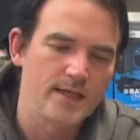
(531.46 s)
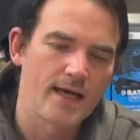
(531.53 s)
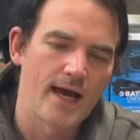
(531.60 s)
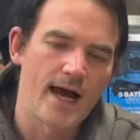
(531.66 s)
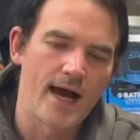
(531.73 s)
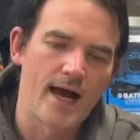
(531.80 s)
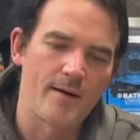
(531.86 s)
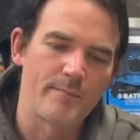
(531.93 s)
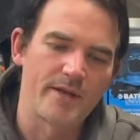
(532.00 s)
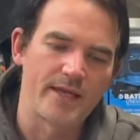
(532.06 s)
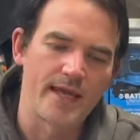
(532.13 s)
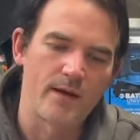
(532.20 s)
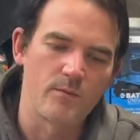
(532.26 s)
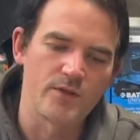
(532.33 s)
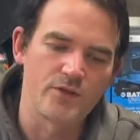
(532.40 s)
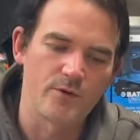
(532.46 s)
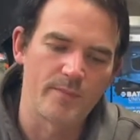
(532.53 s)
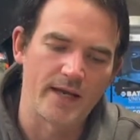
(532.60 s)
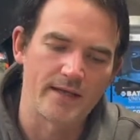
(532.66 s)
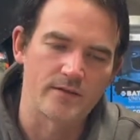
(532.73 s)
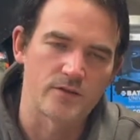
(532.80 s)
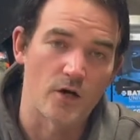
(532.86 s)
Uh, but again, we should be
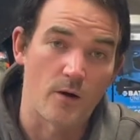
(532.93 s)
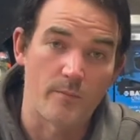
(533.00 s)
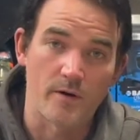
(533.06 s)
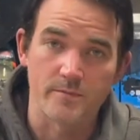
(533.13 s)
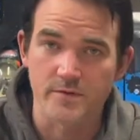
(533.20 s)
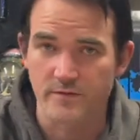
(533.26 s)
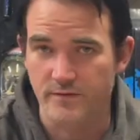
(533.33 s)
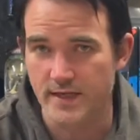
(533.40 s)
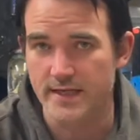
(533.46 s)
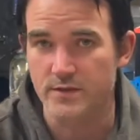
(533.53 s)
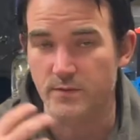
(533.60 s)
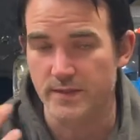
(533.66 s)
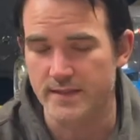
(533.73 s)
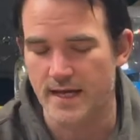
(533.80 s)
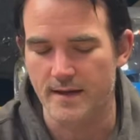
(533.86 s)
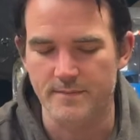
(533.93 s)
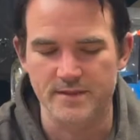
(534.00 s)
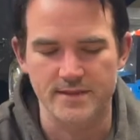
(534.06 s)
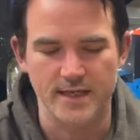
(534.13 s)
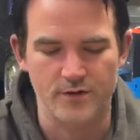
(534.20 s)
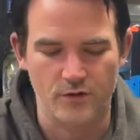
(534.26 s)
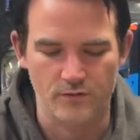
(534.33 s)
getting top-ups of these when Diamond
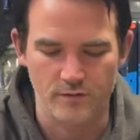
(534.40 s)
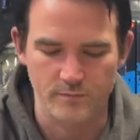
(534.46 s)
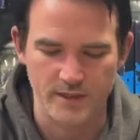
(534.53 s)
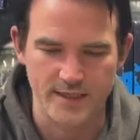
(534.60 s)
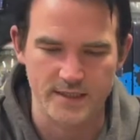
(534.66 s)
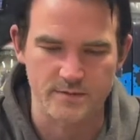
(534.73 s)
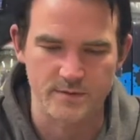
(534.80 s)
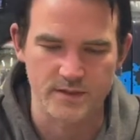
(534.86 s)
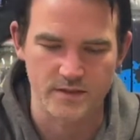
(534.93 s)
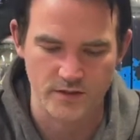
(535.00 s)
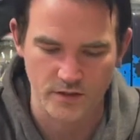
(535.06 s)
send our replacements.